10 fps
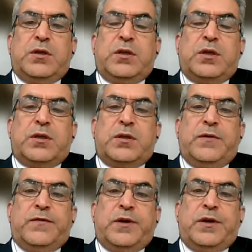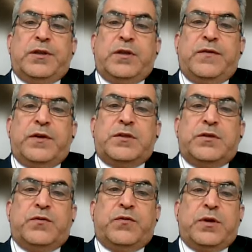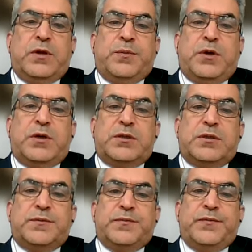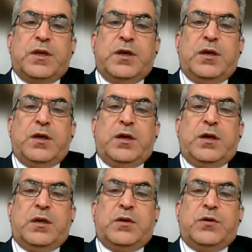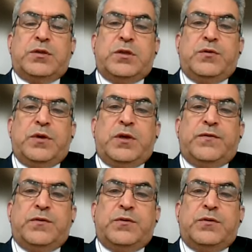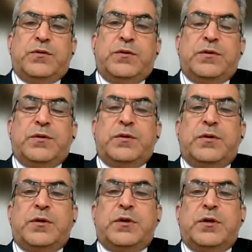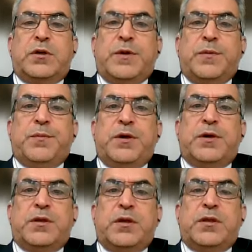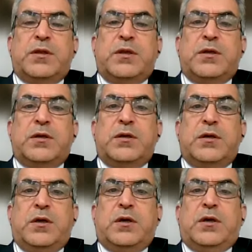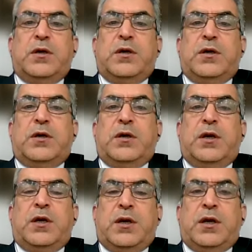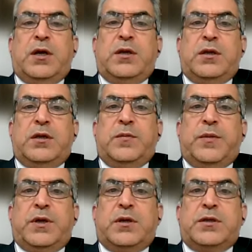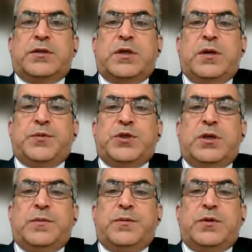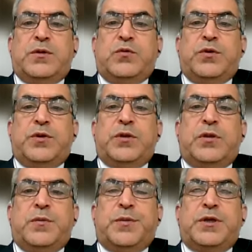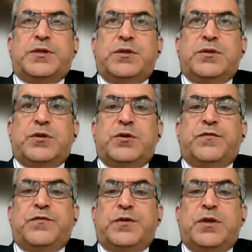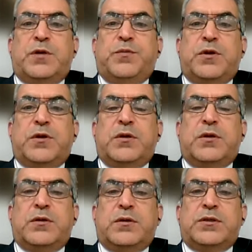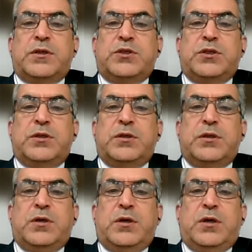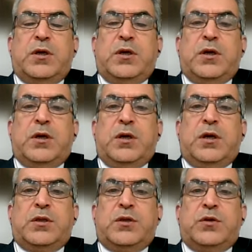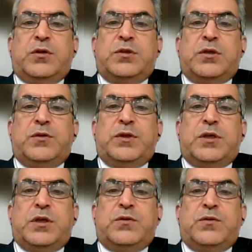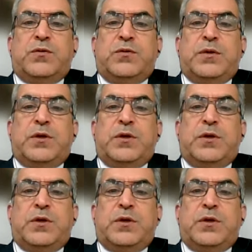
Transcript: that divide the face into three parts. And also we have to remember that the hairline in male is M-shaped with presence of temporal recession. And also we try to